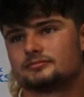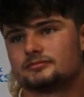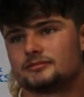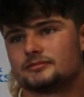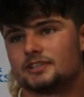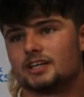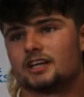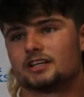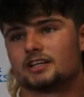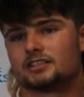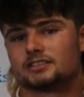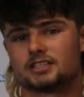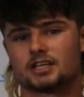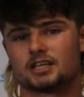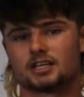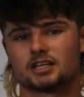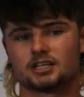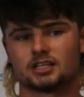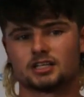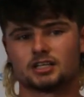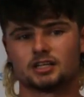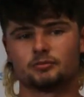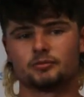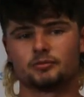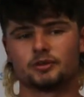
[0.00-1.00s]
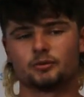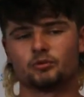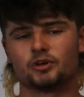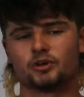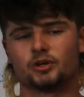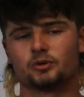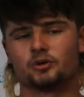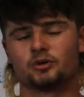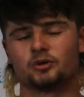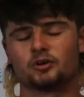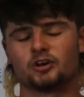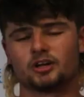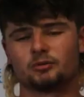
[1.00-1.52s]
Yeah, exactly. I mean, we
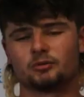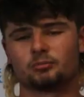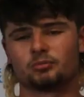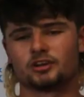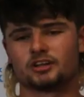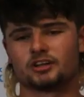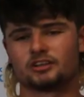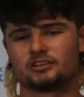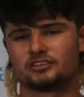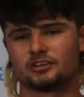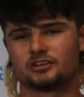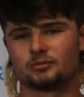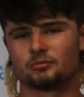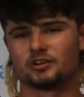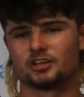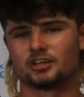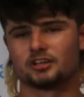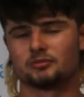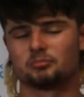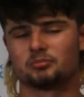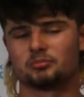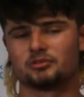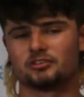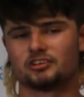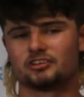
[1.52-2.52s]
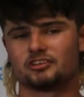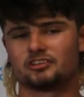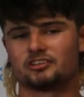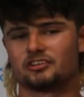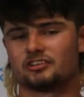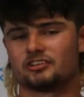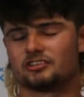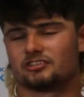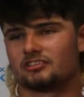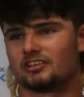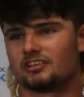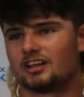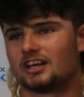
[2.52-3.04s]
were in a pretty similar position
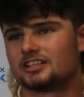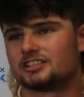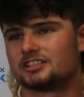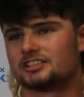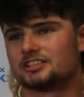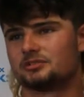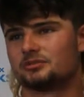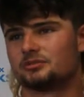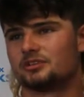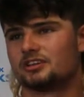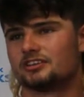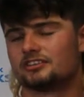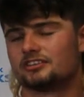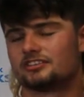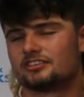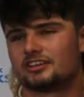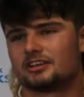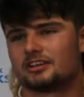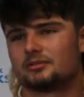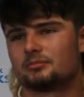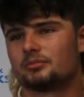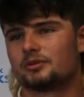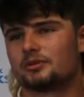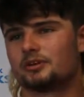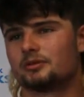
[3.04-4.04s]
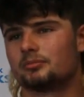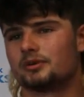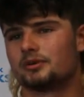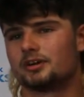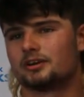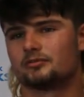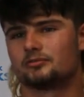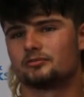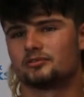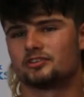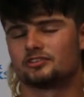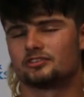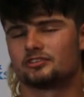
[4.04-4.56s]
as Lancashire were in Sedbergh,
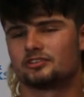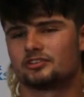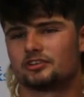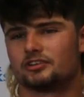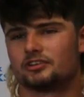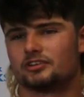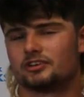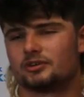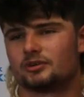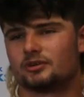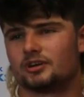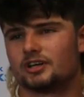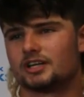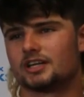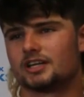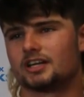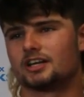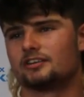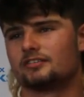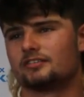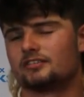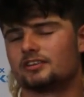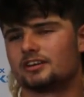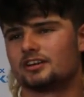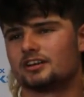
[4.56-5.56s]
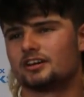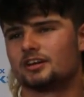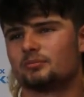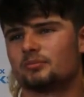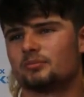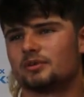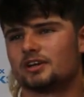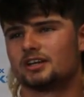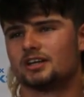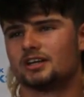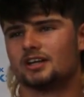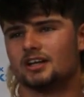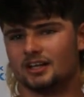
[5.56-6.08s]
but just couldn't quite get over the line.
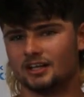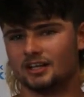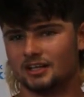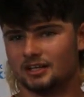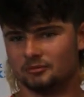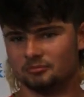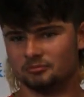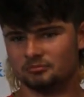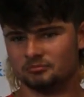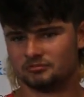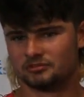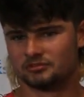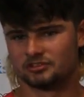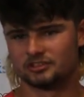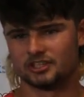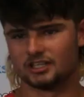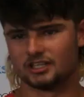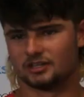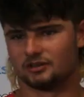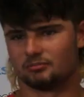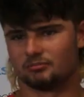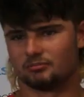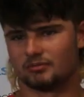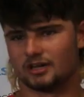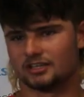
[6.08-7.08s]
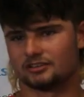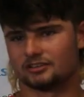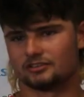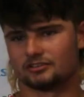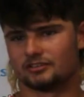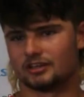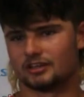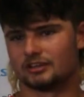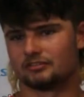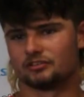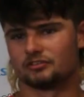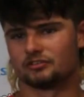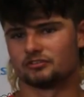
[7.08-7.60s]
But still a massive
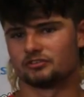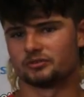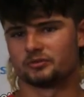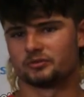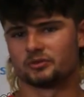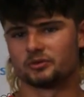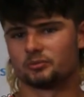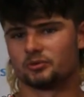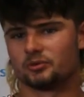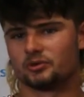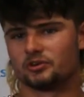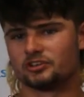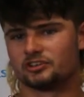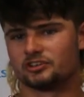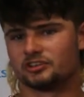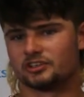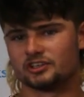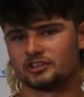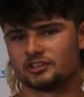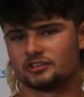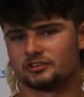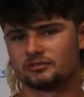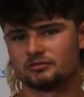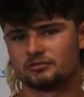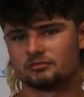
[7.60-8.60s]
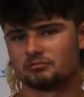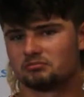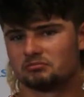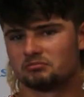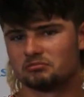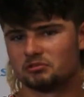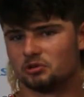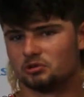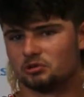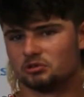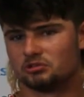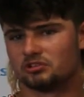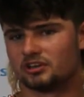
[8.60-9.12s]
effort from the boys, and
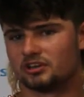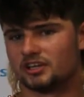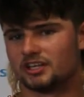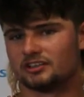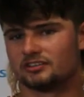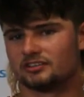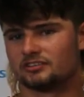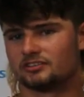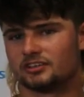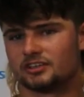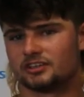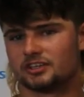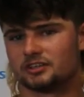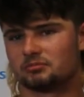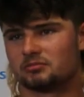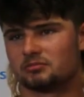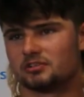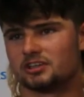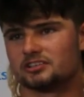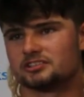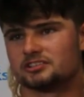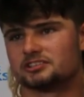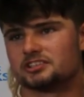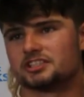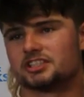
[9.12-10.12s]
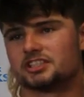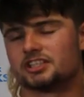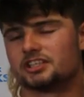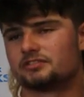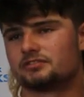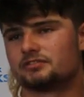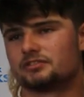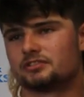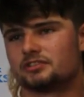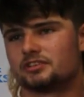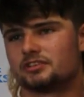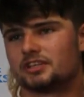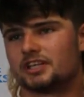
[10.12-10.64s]
all credit to Gloucestershire.
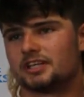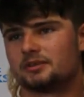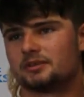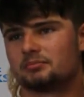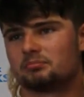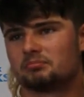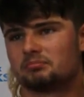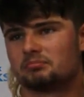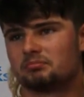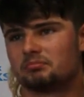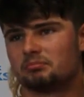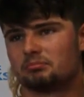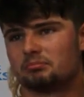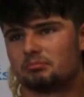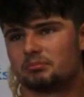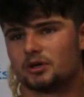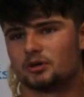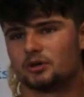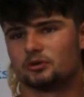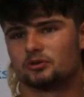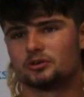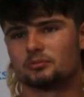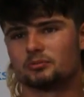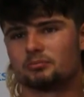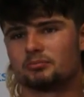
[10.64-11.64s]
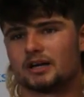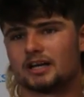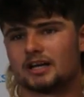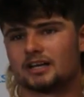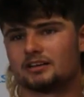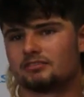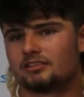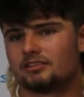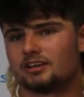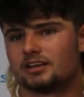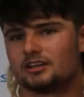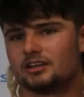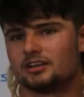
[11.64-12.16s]
for what they bowled and
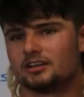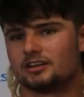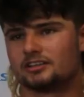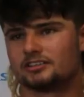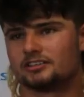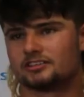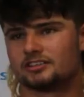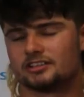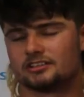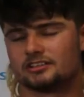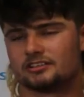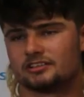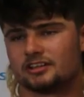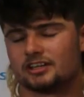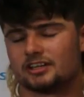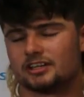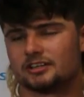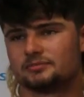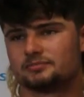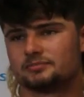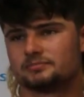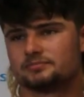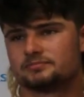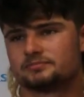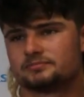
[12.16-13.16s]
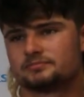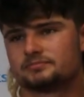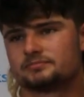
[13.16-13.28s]
batted really nicely today.